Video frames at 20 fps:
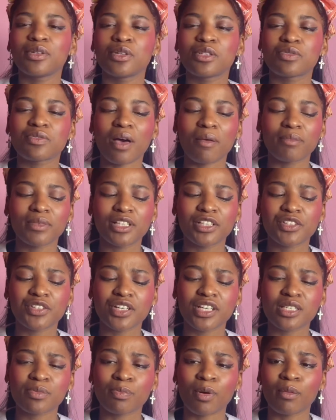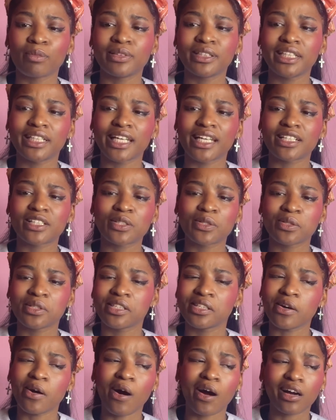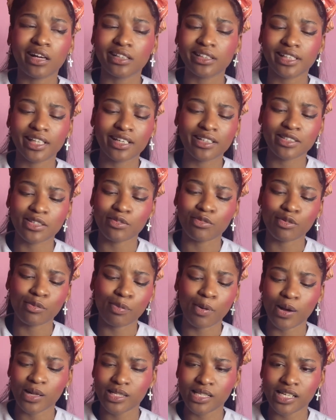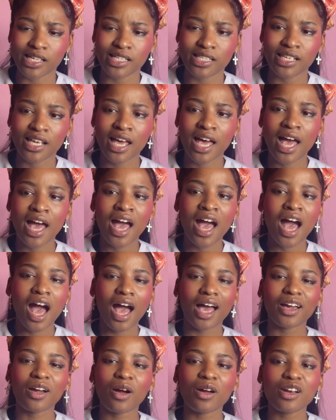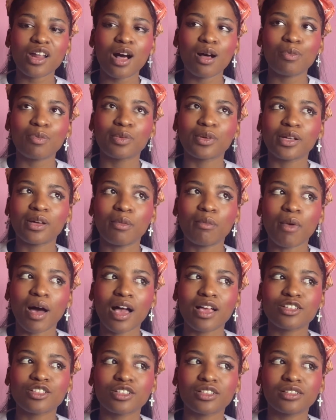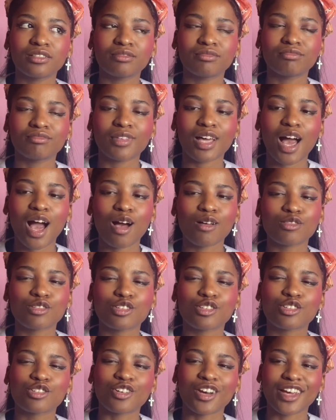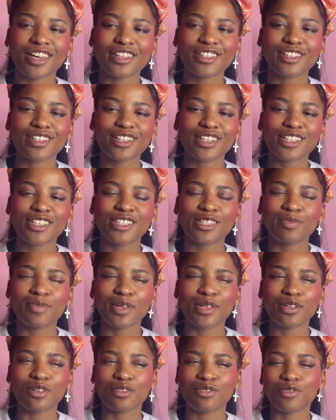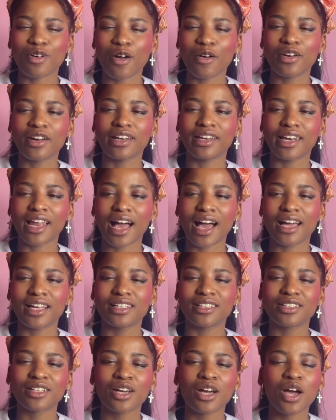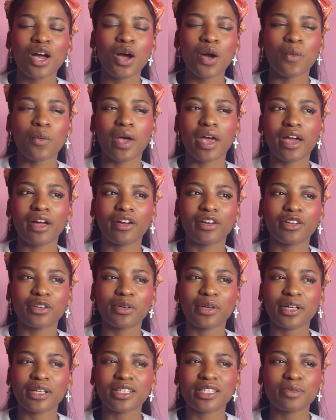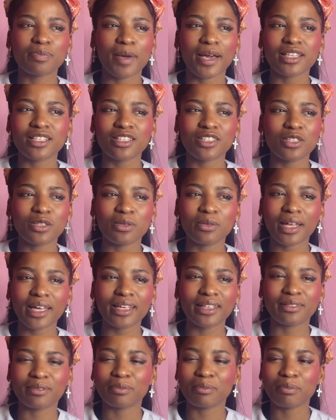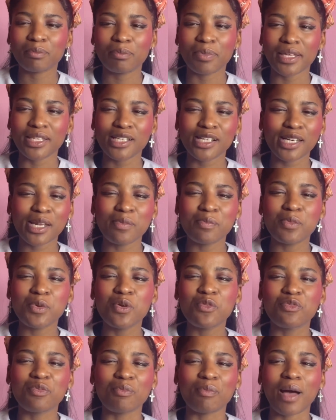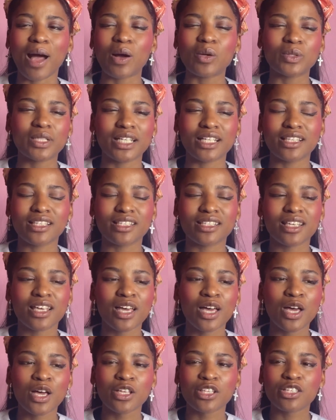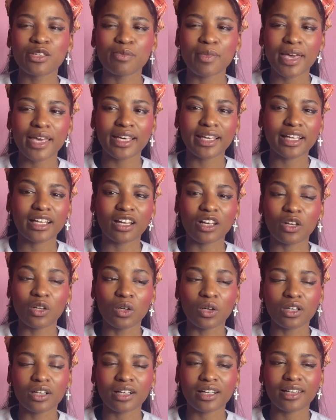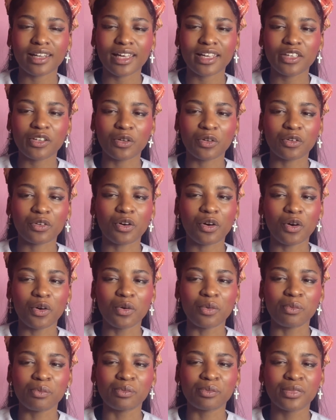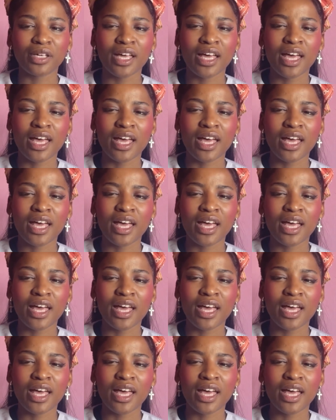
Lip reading: whose family trees probably led to the architects of apartheid, I can't help but imagine how strange it is to be in a foreign land where you're expected to basically move mountains to make it look like your home.